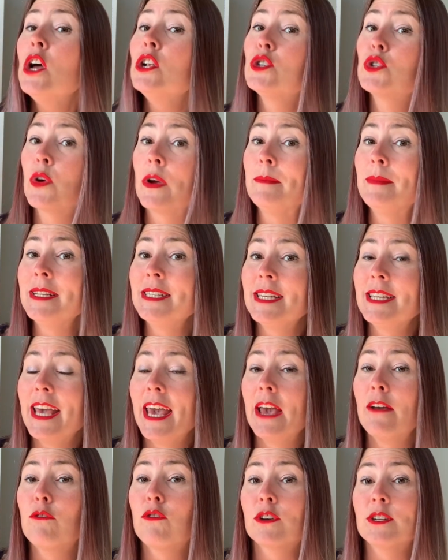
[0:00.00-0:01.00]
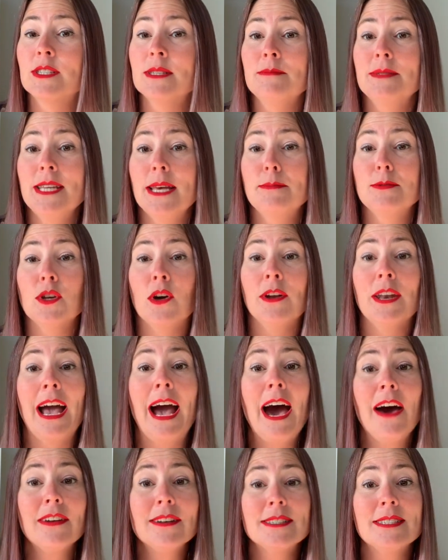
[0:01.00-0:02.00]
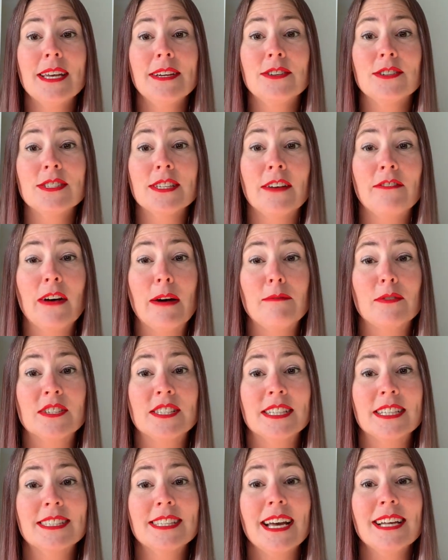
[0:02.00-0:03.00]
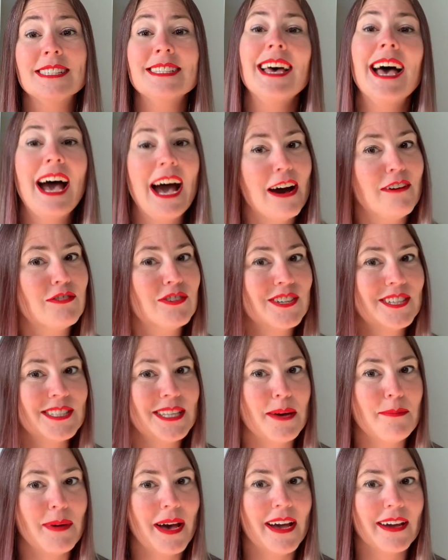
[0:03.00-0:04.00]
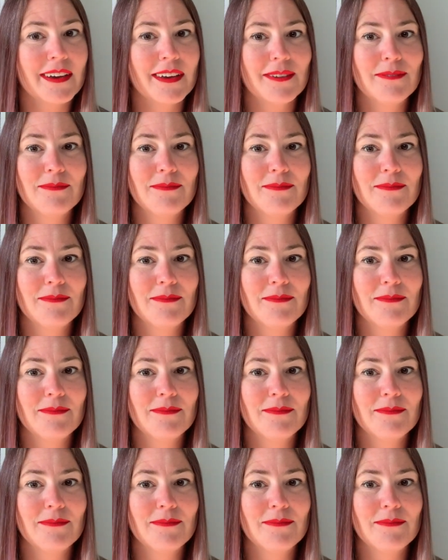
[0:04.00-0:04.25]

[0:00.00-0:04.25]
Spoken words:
Join me today for some tips on how to set yourself up for success after a setback.